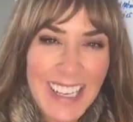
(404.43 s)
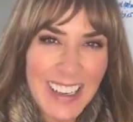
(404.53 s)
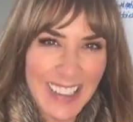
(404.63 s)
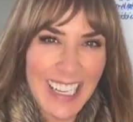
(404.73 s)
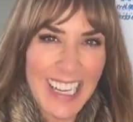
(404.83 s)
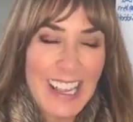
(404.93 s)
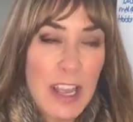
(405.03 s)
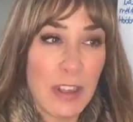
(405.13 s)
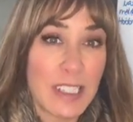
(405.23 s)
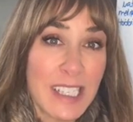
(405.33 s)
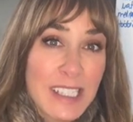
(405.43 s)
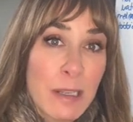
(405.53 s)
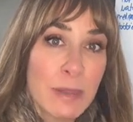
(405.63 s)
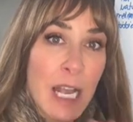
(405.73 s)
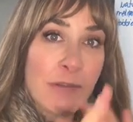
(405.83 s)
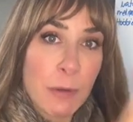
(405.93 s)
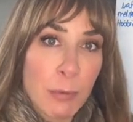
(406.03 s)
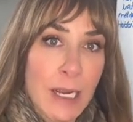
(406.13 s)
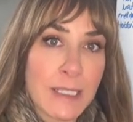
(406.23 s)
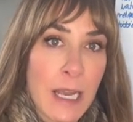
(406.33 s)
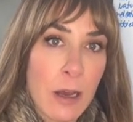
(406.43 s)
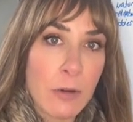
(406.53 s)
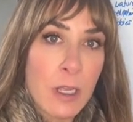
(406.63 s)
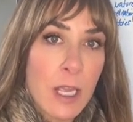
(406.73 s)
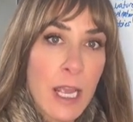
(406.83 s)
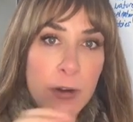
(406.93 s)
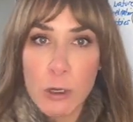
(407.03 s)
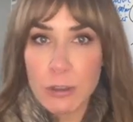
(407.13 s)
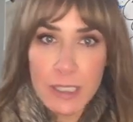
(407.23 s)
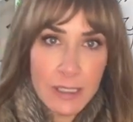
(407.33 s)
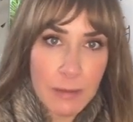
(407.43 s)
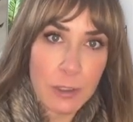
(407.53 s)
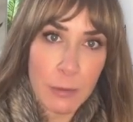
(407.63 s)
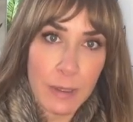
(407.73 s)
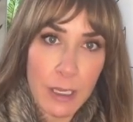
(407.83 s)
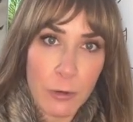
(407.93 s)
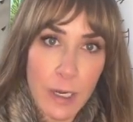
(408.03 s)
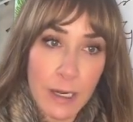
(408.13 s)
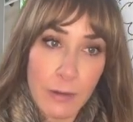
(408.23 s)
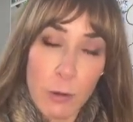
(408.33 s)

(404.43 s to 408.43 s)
Okay. The systems have to break down and new systems are being created.